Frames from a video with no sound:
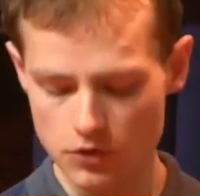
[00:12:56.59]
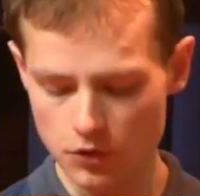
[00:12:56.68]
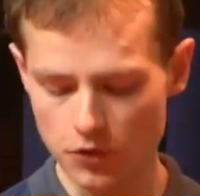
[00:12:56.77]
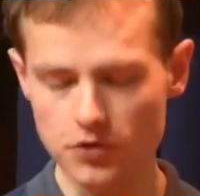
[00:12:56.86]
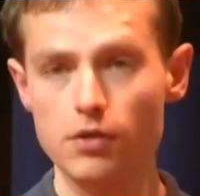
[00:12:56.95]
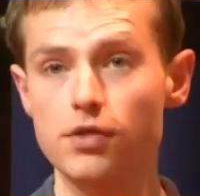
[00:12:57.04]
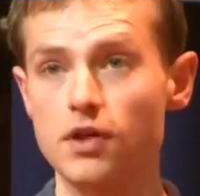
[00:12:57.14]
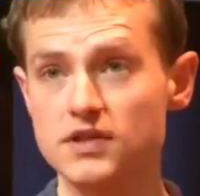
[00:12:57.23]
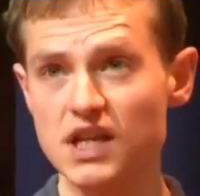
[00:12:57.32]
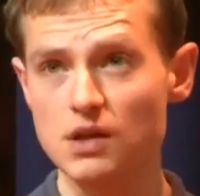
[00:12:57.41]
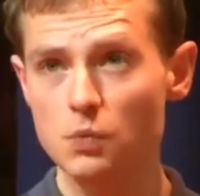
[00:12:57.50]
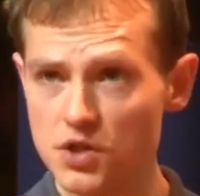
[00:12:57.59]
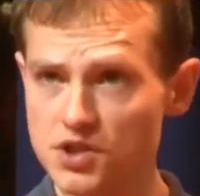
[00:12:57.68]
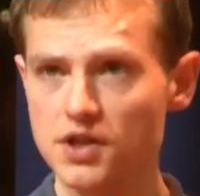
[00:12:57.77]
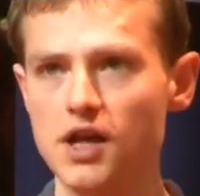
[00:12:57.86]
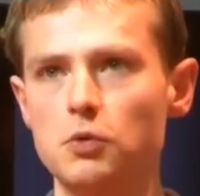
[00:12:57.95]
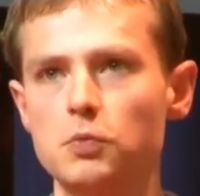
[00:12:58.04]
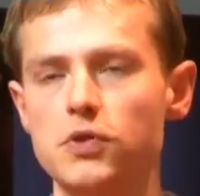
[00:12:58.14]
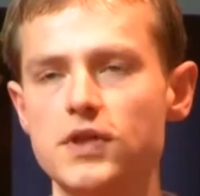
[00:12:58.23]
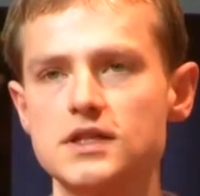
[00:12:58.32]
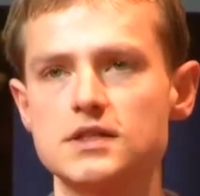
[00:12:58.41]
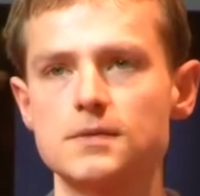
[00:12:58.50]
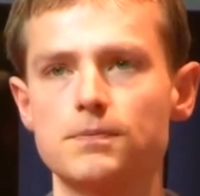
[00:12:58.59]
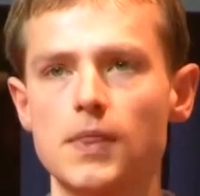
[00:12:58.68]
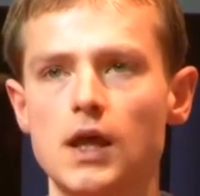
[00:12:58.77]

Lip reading: 0.13 which can help with this.